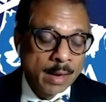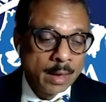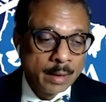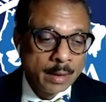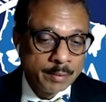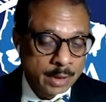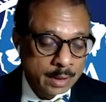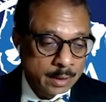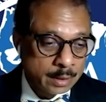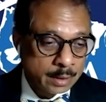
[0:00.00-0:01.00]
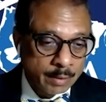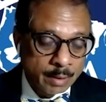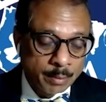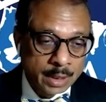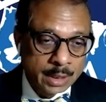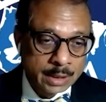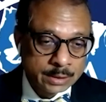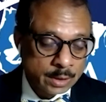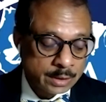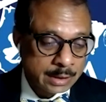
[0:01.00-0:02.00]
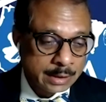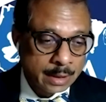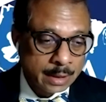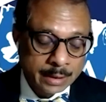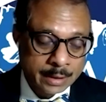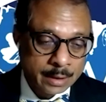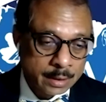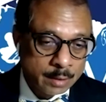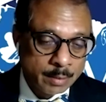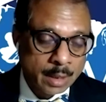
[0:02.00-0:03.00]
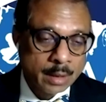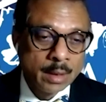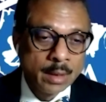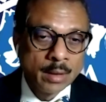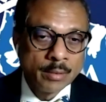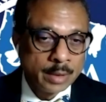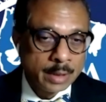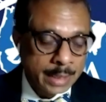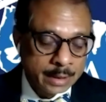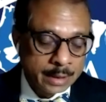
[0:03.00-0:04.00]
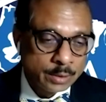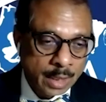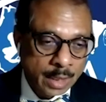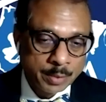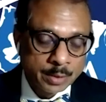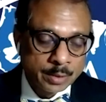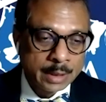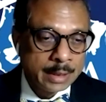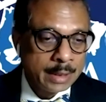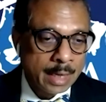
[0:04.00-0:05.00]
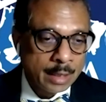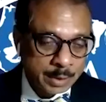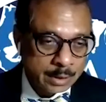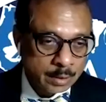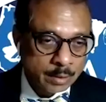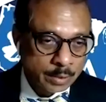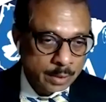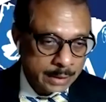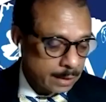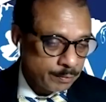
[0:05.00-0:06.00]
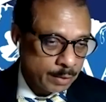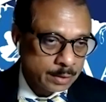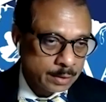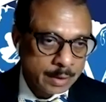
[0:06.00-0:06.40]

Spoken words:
if you can give a buzz or send a letter or email, we're ready to help you in any aspect. We're there for you.